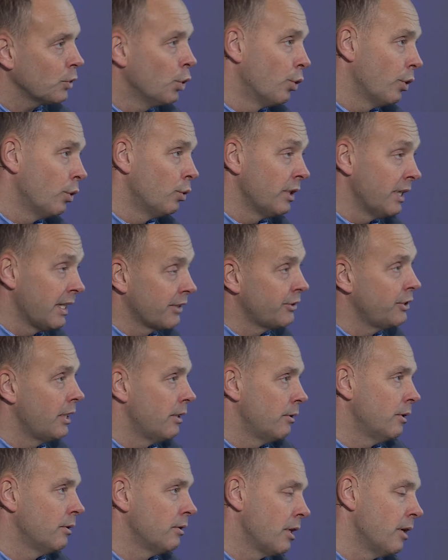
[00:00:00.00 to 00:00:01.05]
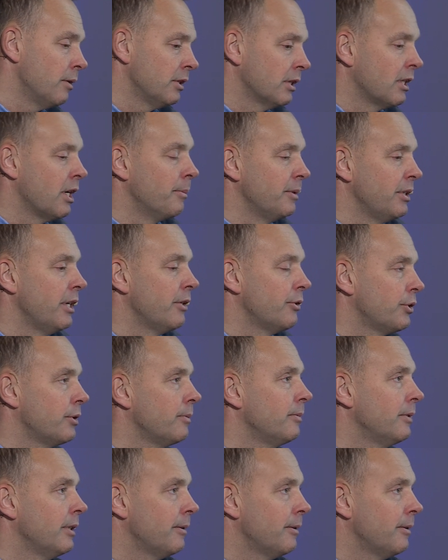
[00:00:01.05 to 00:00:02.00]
Or next year, or the coming years.